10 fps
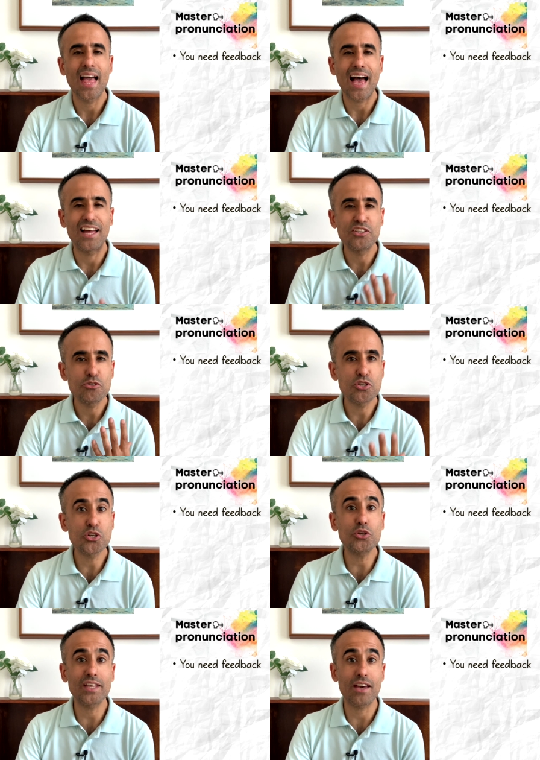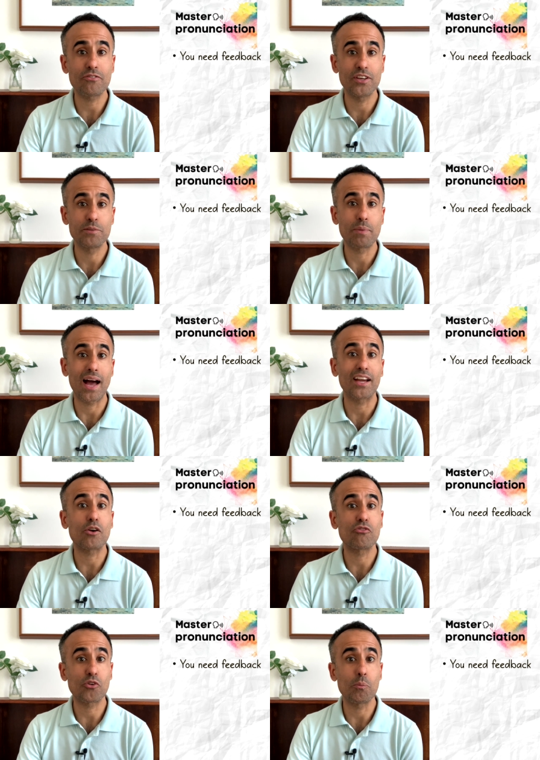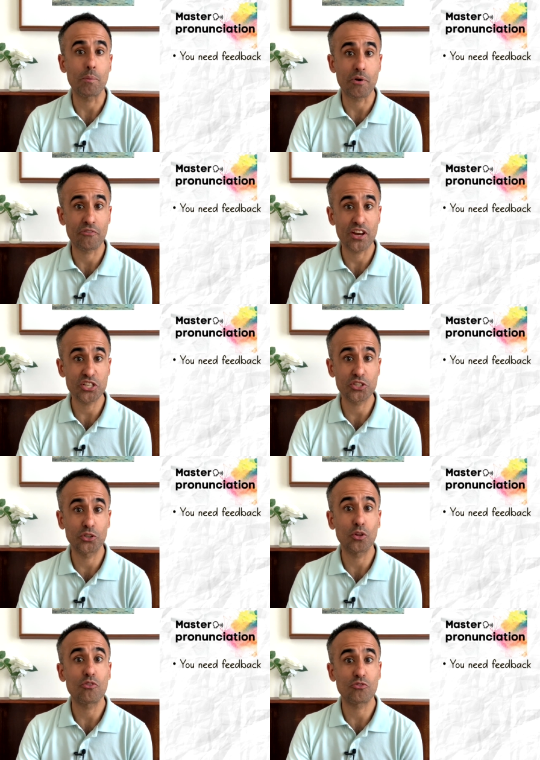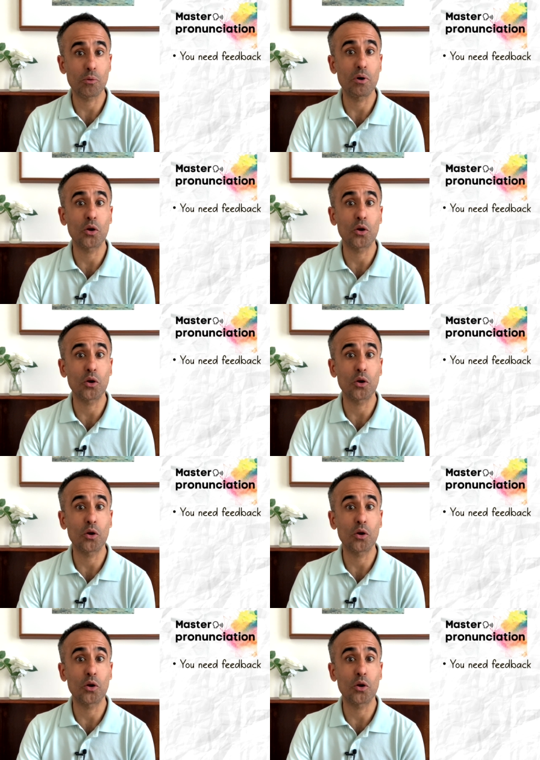And you should get feedback from a professional, from a